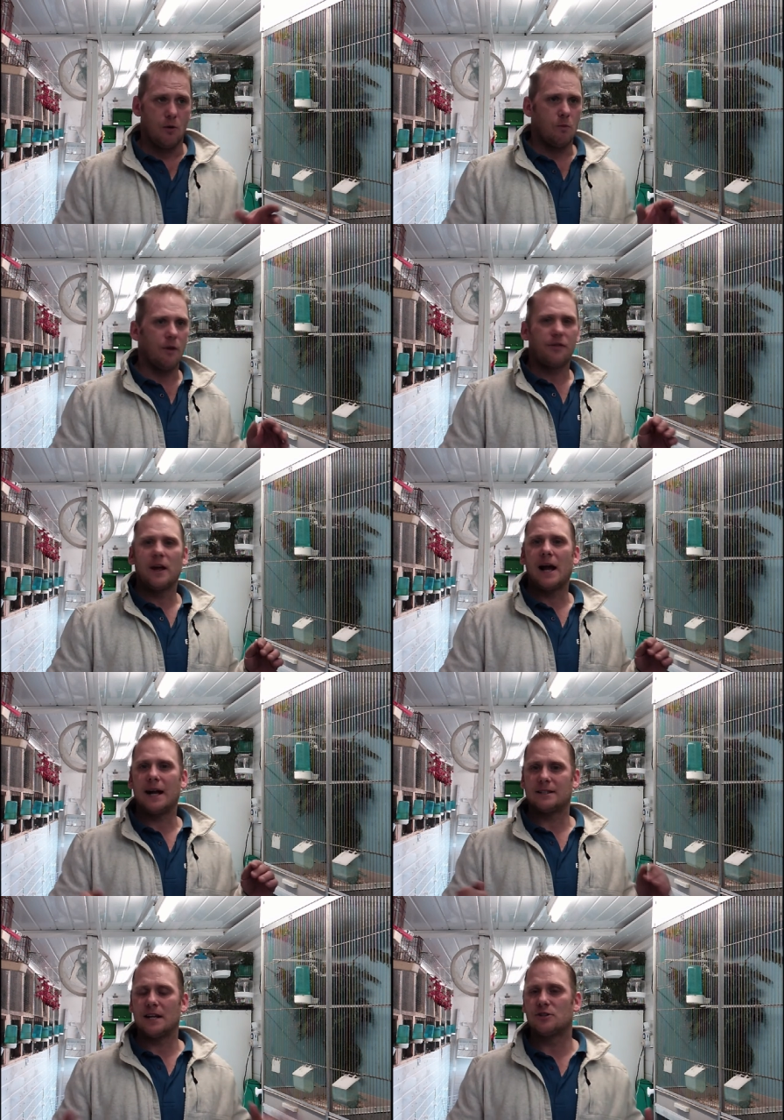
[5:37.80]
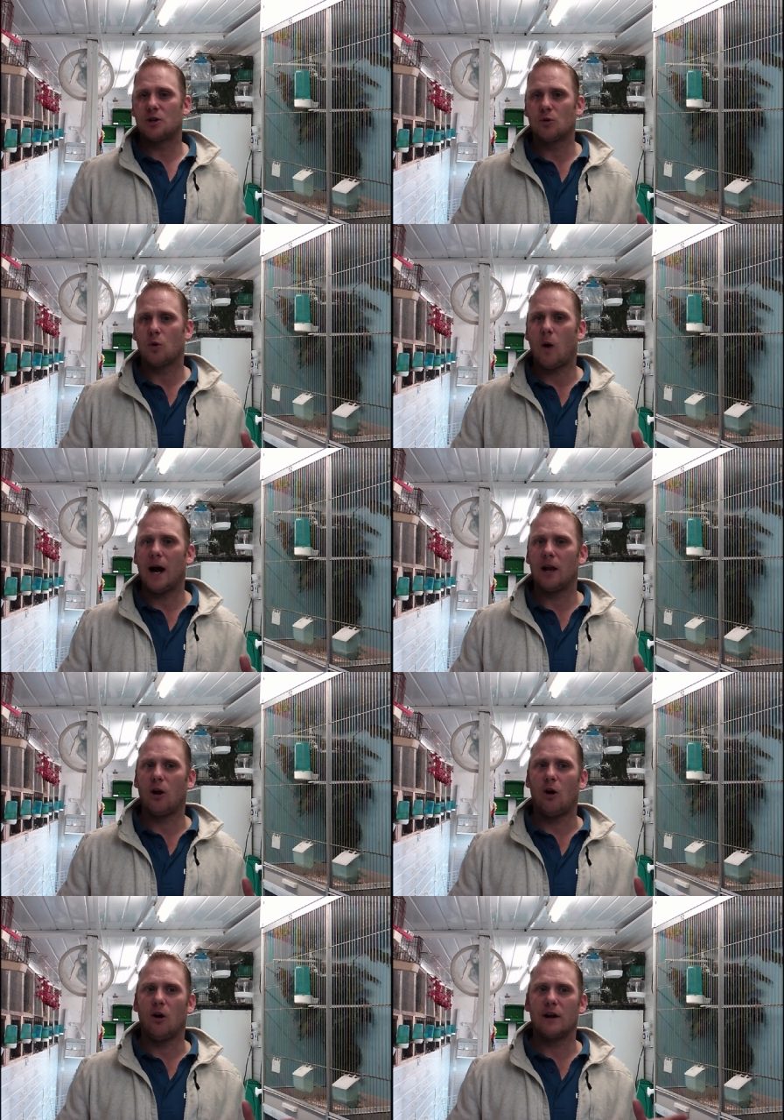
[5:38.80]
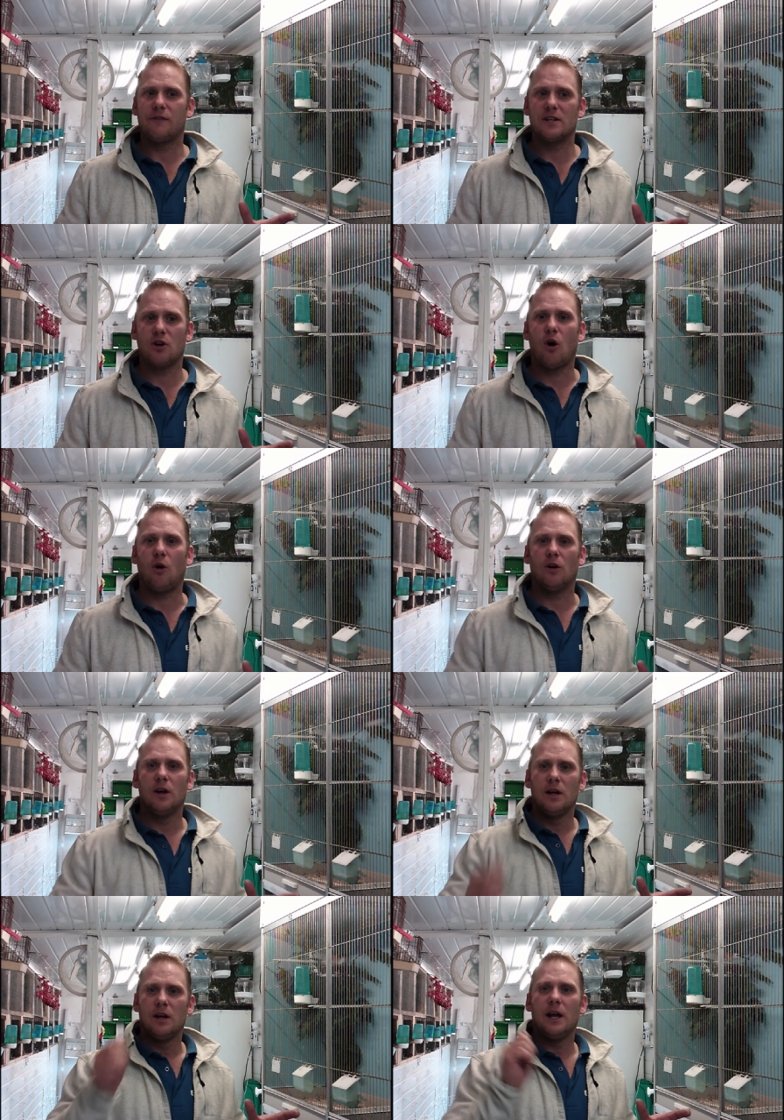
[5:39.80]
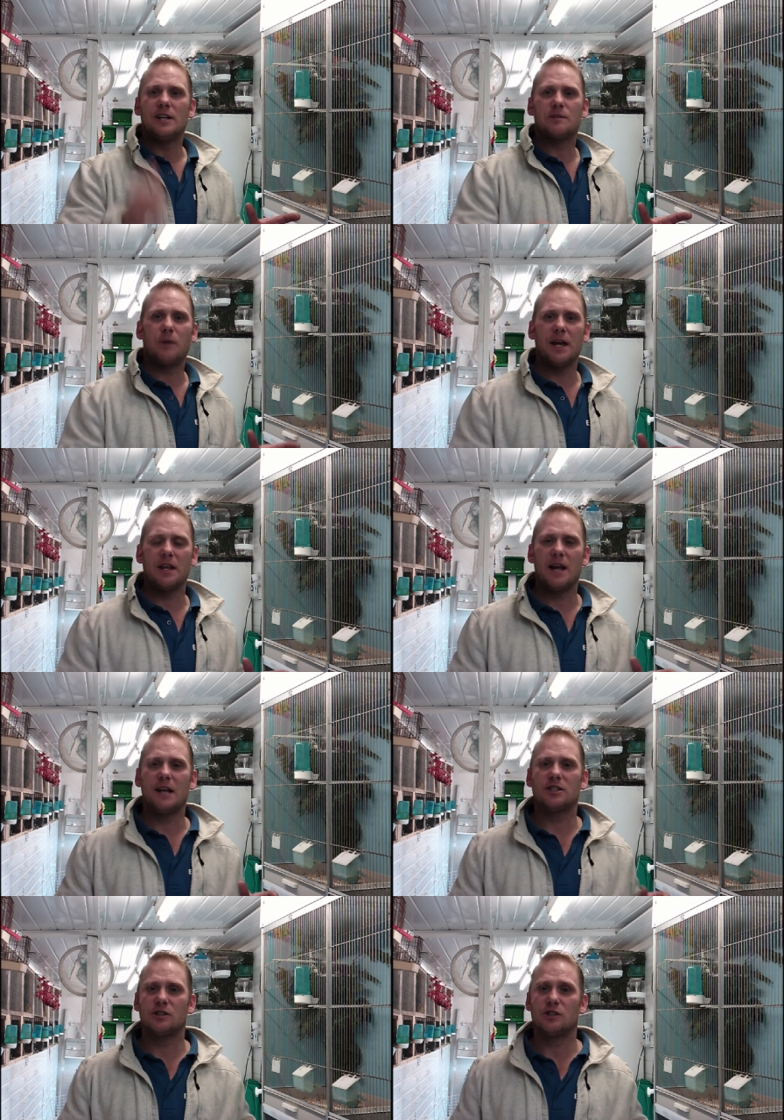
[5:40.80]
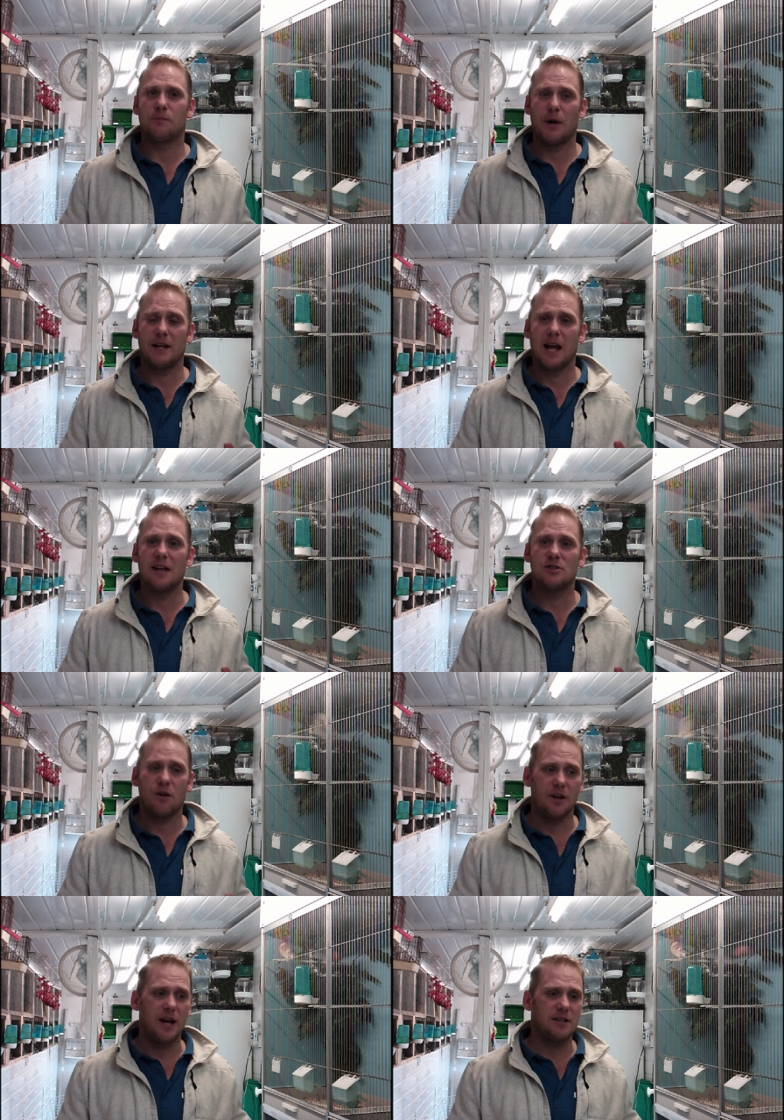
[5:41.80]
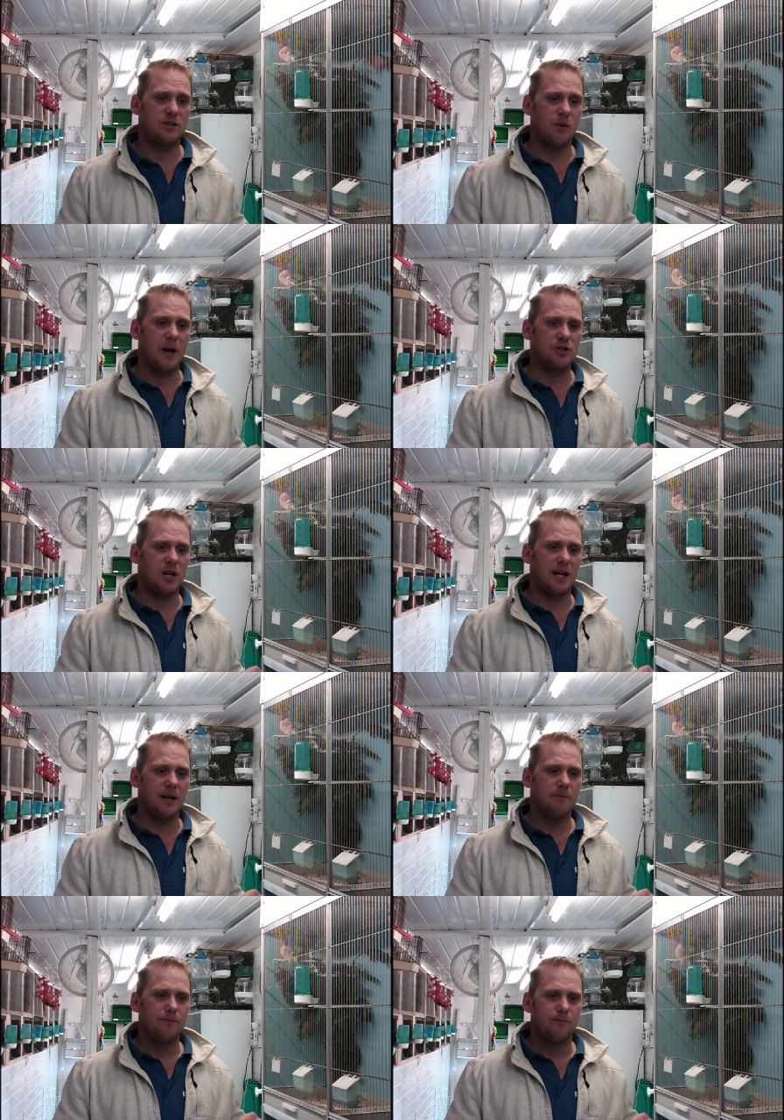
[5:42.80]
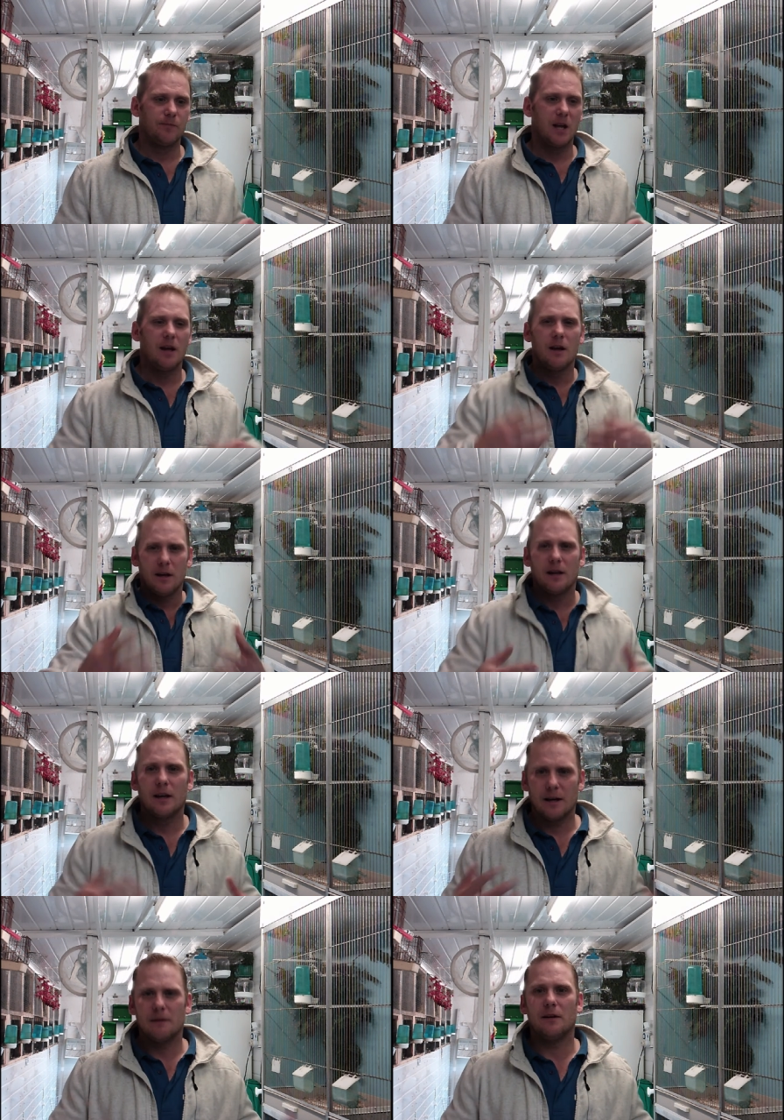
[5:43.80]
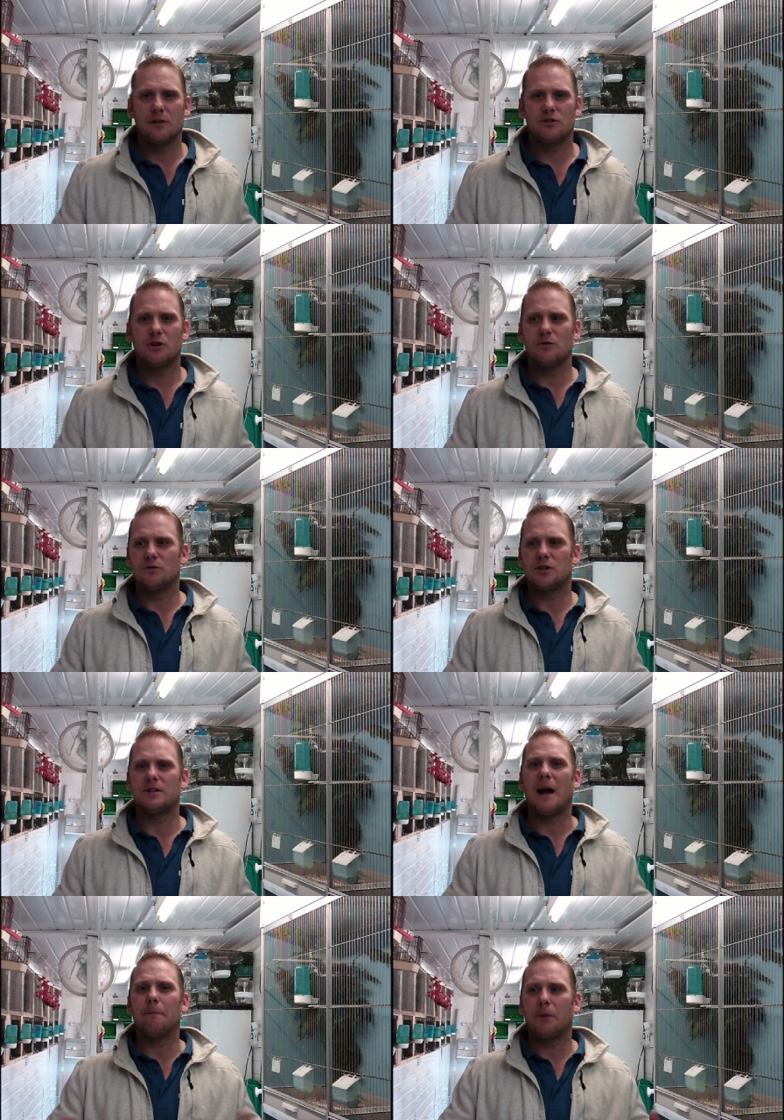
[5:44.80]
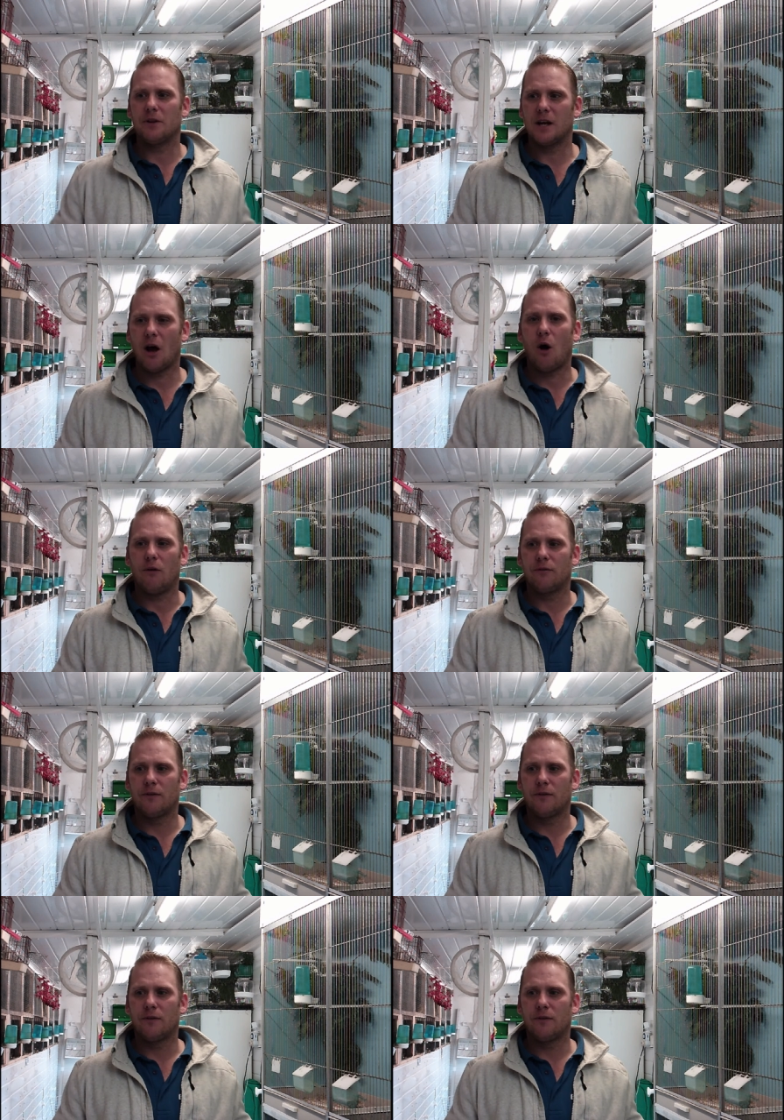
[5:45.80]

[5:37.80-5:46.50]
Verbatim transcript: one thing I tend to do quite a lot if it's hot. You spray the nest and spray the ends on the nest to actually to to dampen it off.